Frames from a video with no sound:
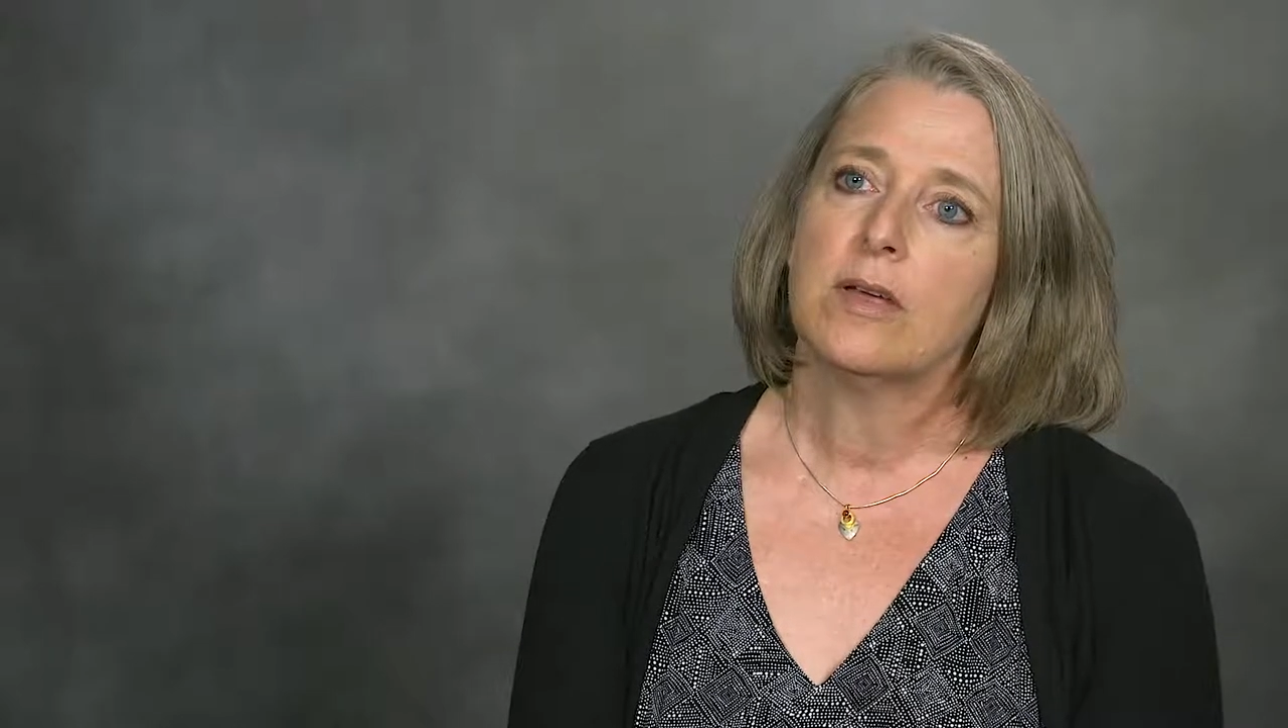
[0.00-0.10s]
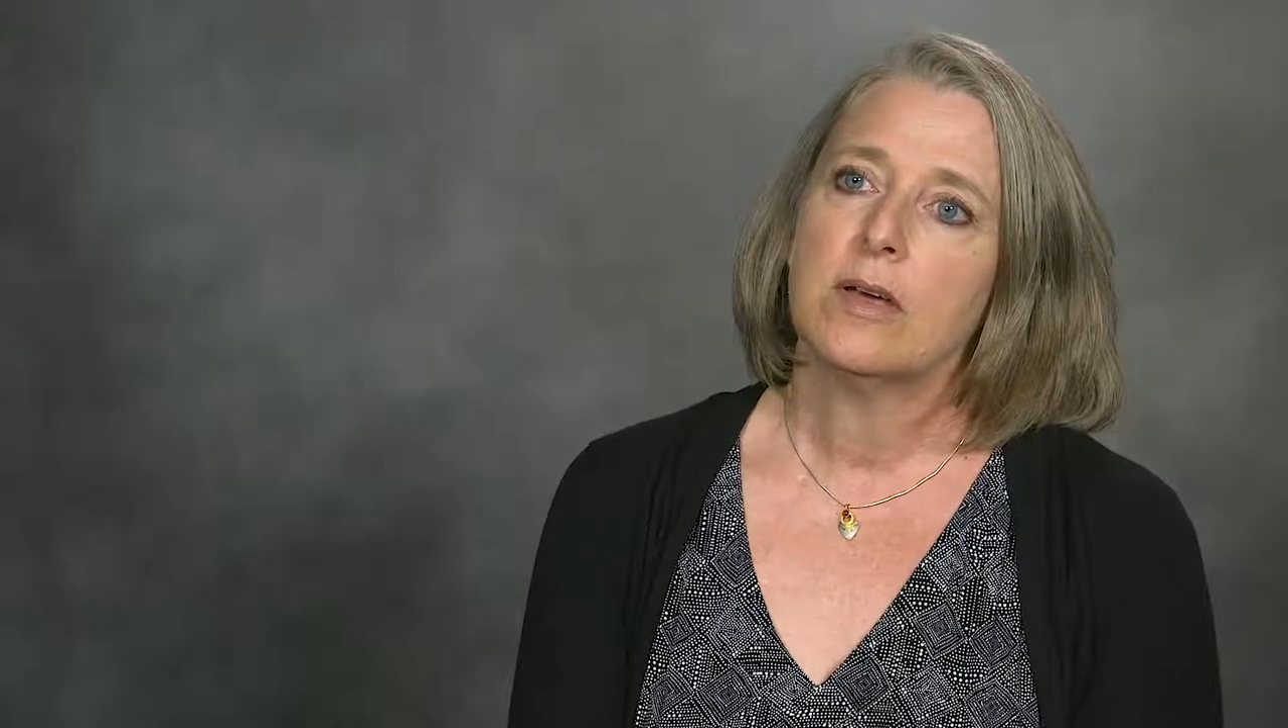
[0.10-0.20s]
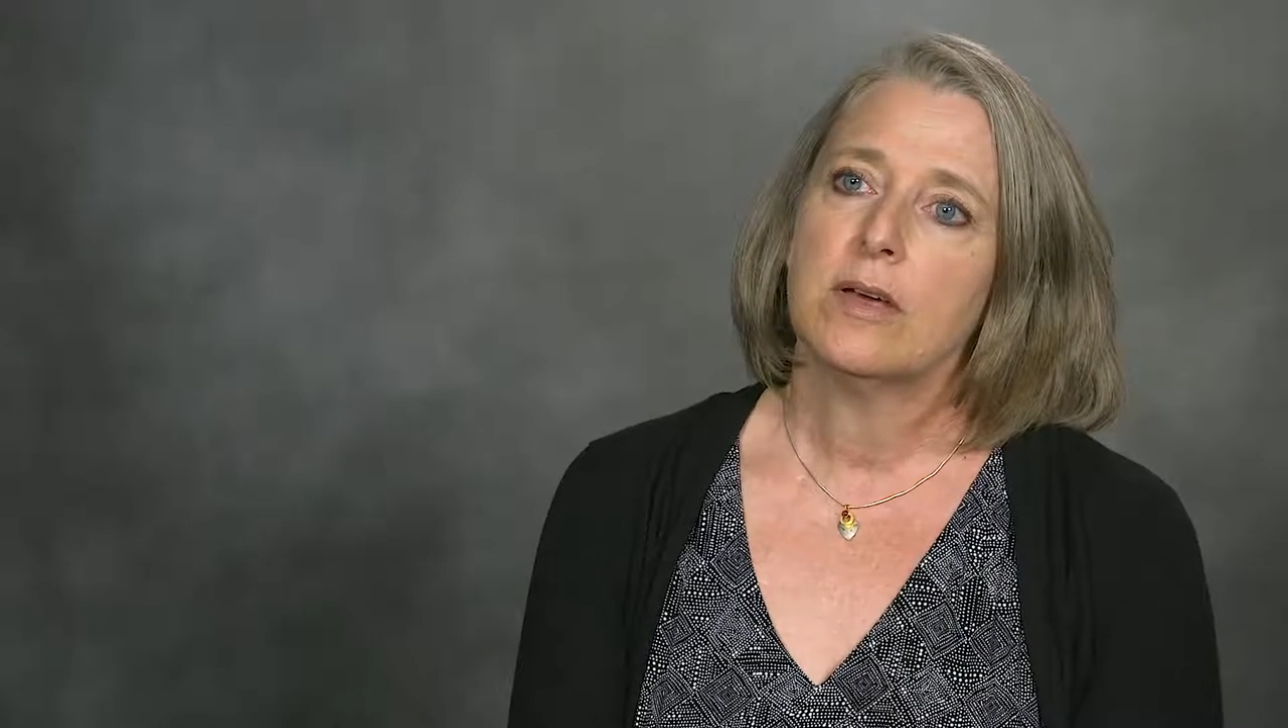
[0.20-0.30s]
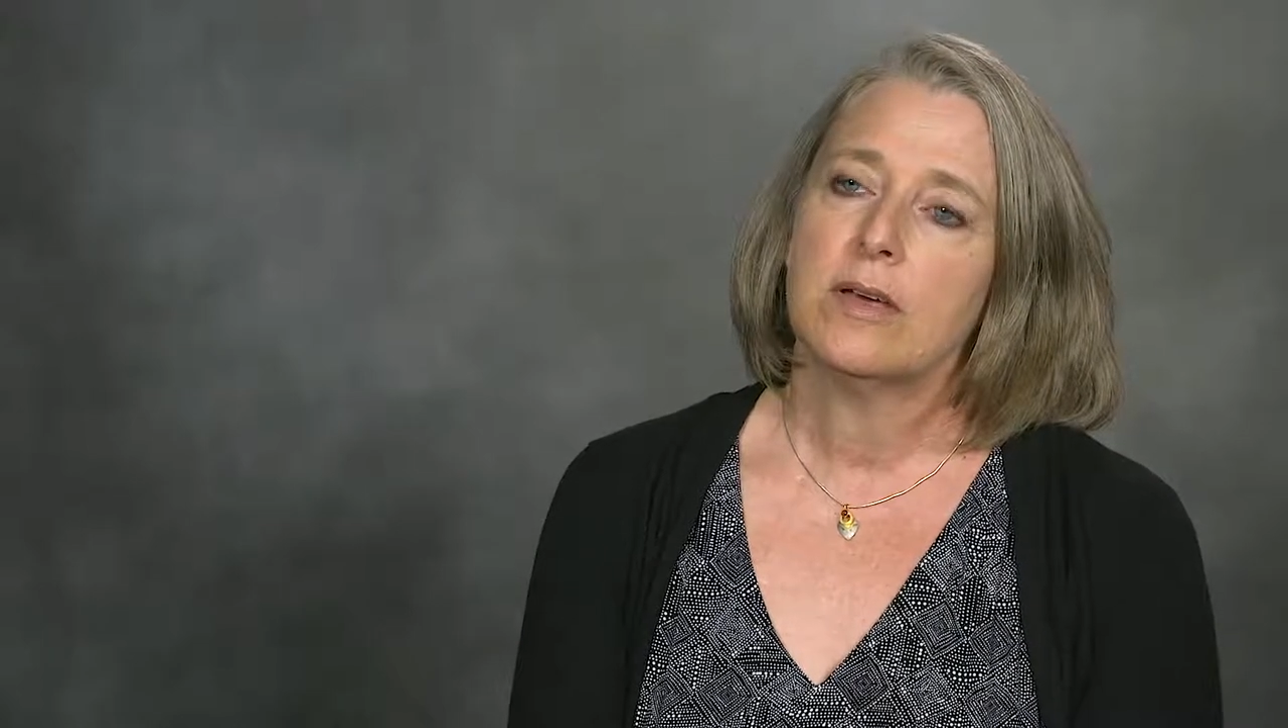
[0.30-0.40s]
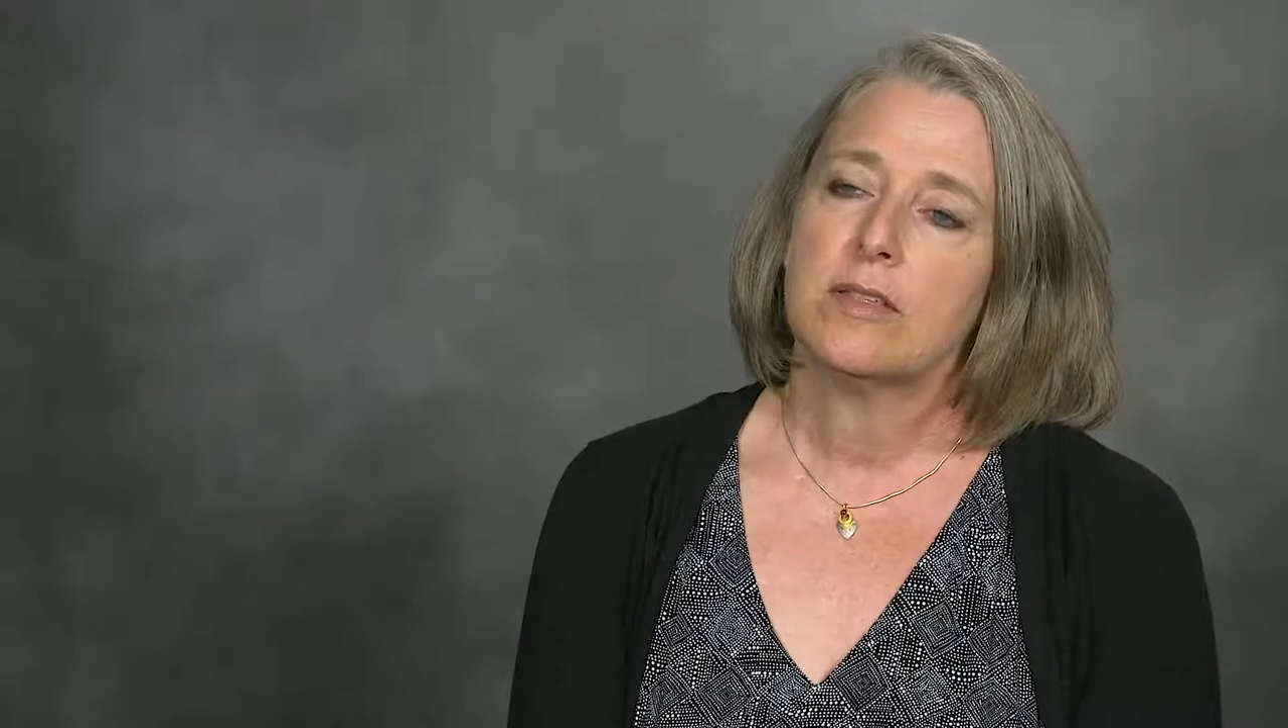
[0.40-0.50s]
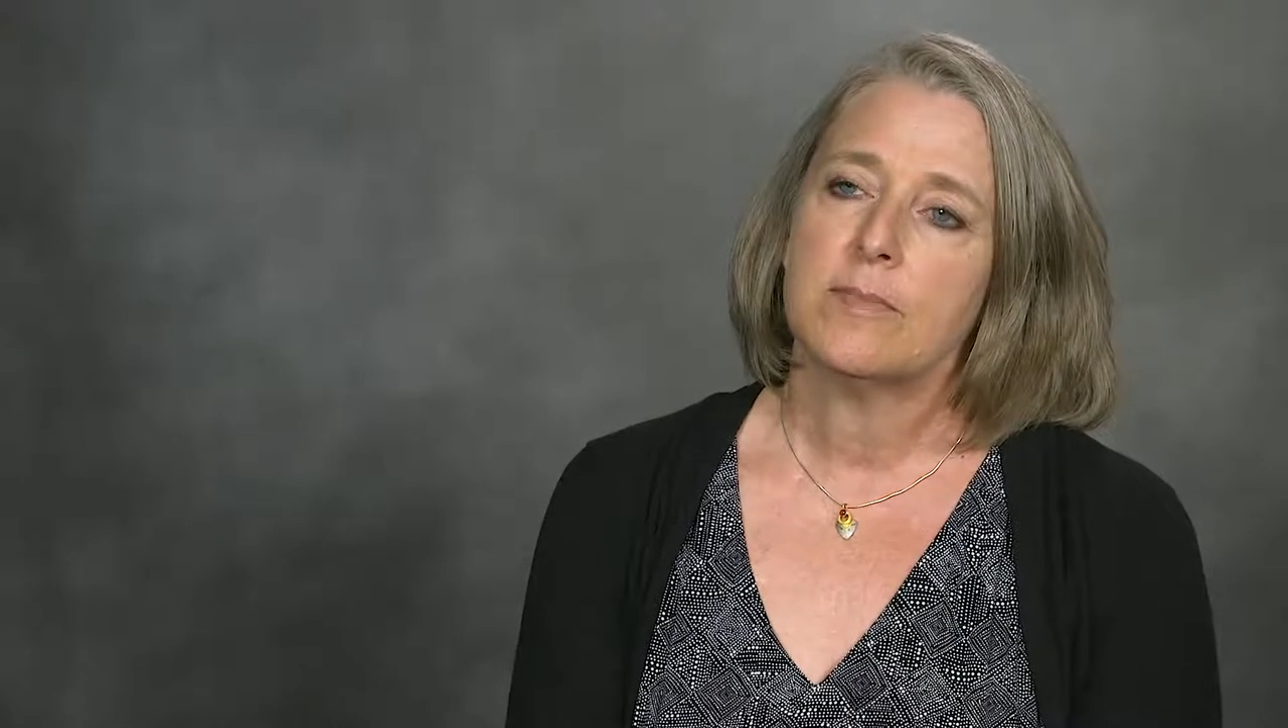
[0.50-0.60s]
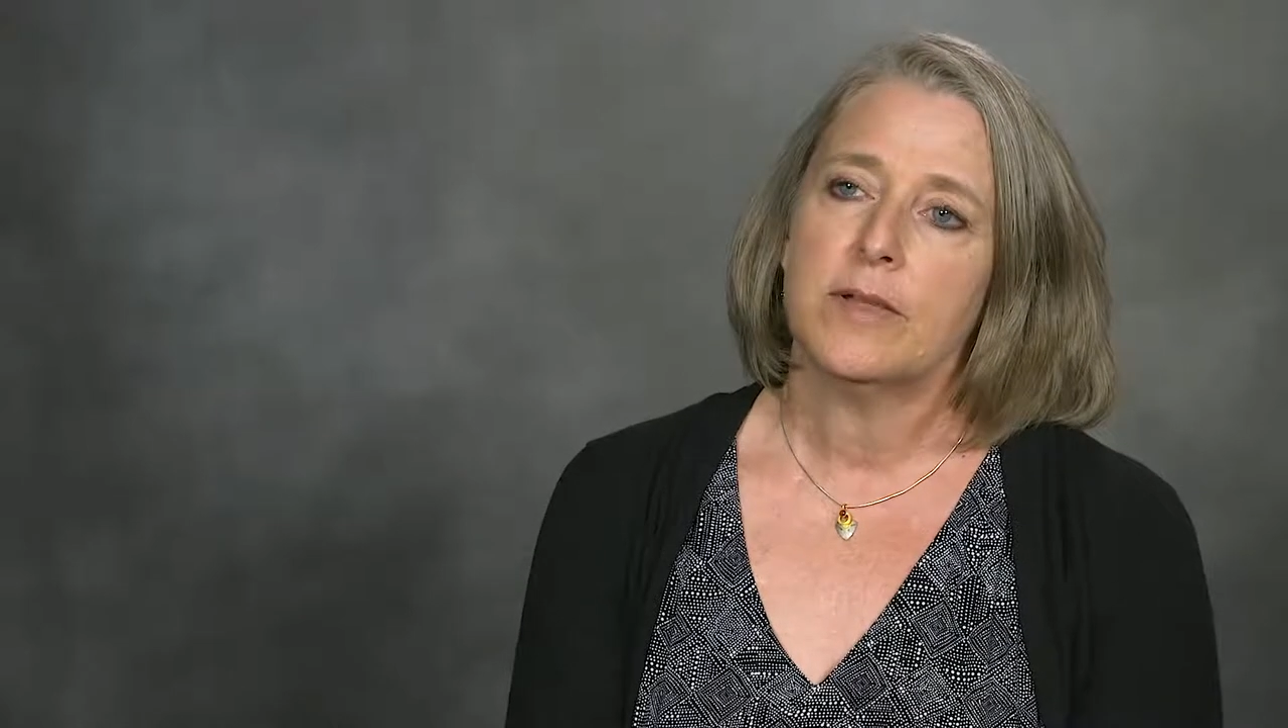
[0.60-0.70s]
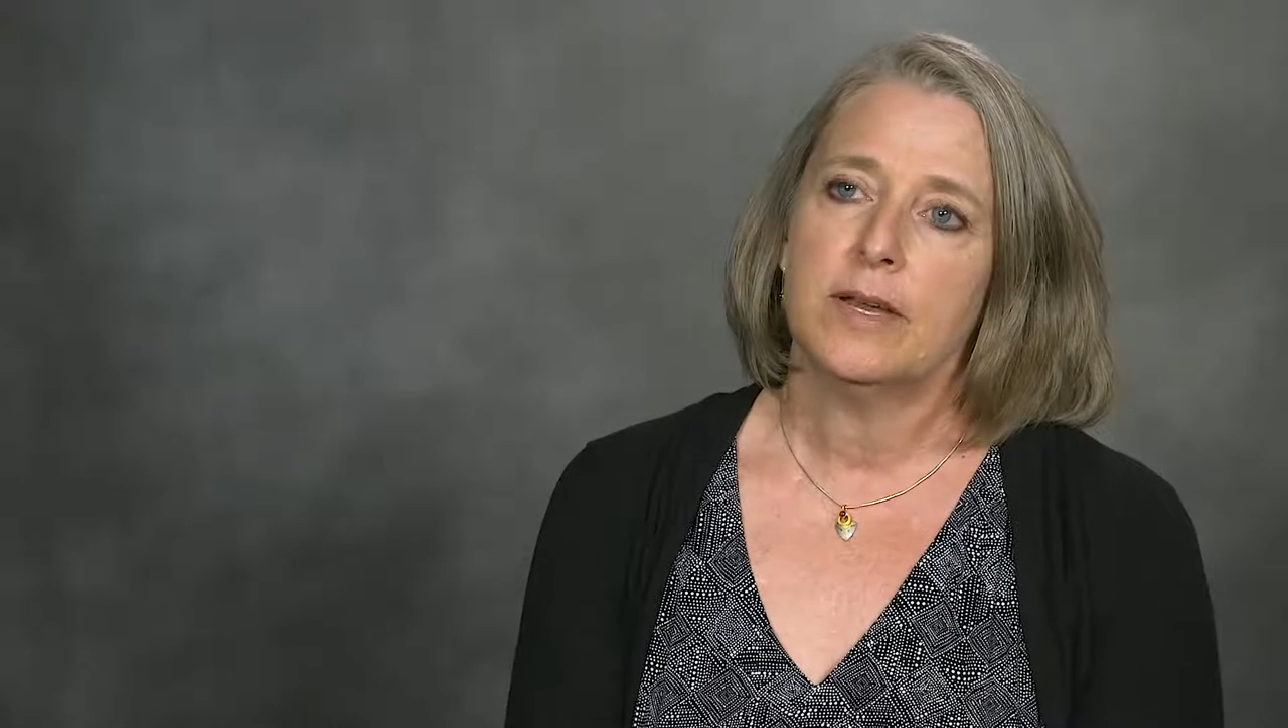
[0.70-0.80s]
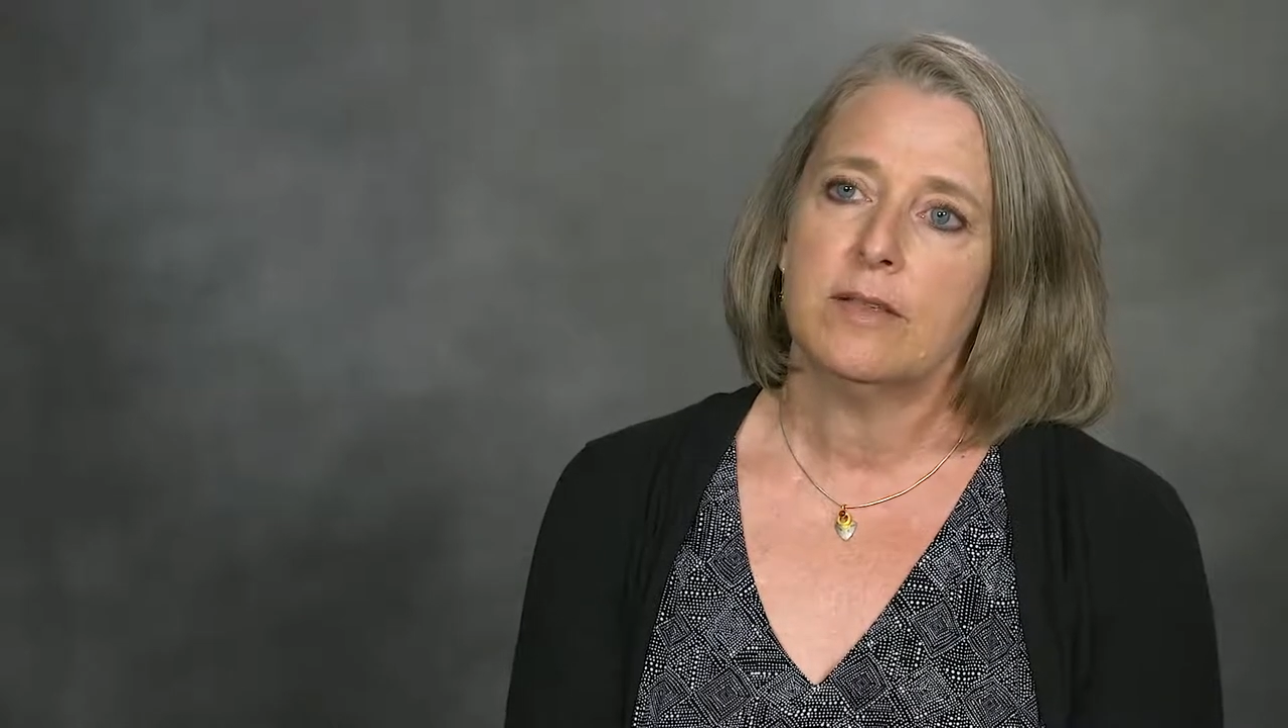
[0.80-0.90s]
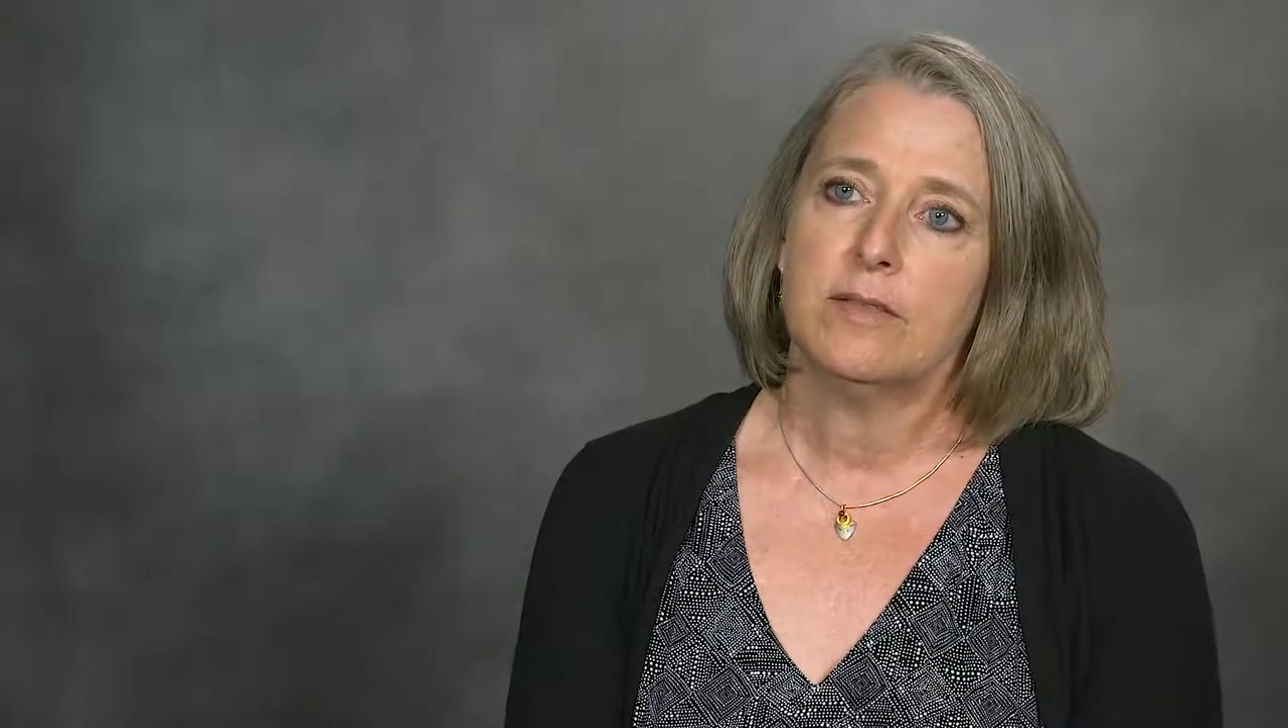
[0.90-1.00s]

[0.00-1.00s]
uh, explaining